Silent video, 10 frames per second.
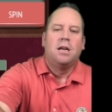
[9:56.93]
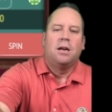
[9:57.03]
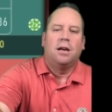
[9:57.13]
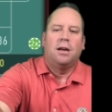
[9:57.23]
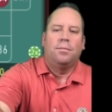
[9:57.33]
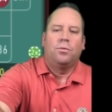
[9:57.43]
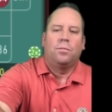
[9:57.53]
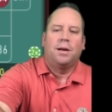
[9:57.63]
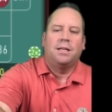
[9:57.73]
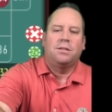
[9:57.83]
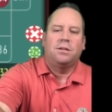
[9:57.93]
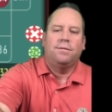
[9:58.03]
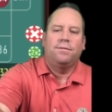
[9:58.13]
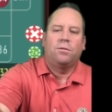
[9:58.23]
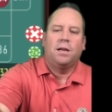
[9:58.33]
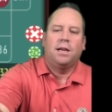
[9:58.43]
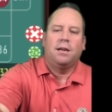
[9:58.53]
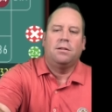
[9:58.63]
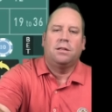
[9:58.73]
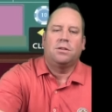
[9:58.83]
Um, we're minus 240
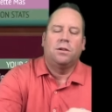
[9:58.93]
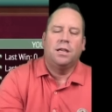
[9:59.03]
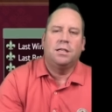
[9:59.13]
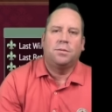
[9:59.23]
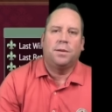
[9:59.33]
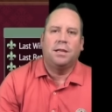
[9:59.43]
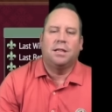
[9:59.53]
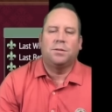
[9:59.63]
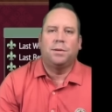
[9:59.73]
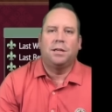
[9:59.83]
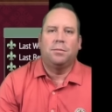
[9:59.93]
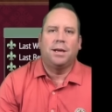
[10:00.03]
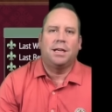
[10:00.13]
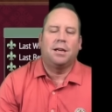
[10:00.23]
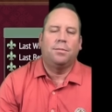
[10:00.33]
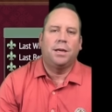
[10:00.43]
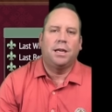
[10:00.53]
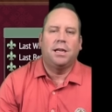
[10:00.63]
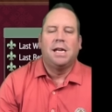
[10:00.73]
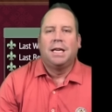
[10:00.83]
now. Let's go ahead and mm. spin. Let's build it back up
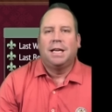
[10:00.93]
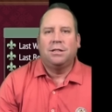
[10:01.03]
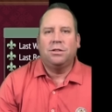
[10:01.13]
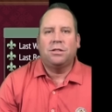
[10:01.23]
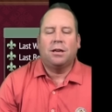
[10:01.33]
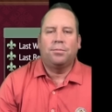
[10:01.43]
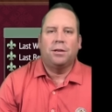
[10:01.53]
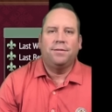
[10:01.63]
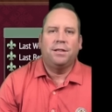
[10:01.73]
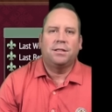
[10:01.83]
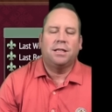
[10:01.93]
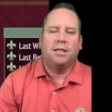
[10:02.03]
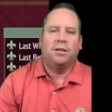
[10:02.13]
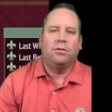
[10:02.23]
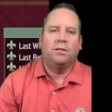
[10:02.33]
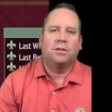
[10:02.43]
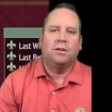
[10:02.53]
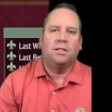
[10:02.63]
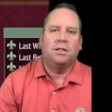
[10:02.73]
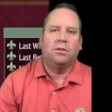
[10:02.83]
again. As you saw previously, though, as long
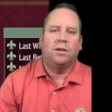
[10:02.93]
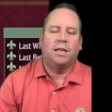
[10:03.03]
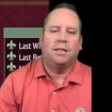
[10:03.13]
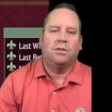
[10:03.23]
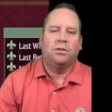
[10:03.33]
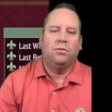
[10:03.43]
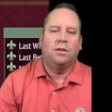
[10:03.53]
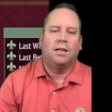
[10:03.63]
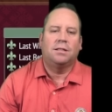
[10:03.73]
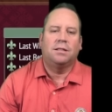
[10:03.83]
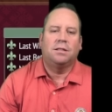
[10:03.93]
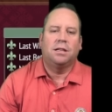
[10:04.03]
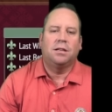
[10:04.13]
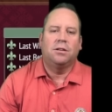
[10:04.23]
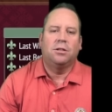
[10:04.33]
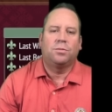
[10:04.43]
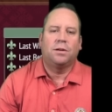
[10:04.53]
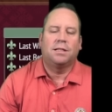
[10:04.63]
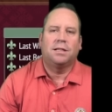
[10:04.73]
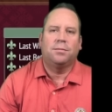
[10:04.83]
as you don't get two losses in close
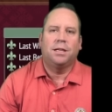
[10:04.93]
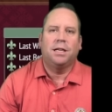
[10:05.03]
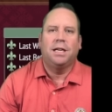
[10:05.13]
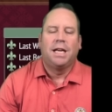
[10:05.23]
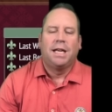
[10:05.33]
proximity,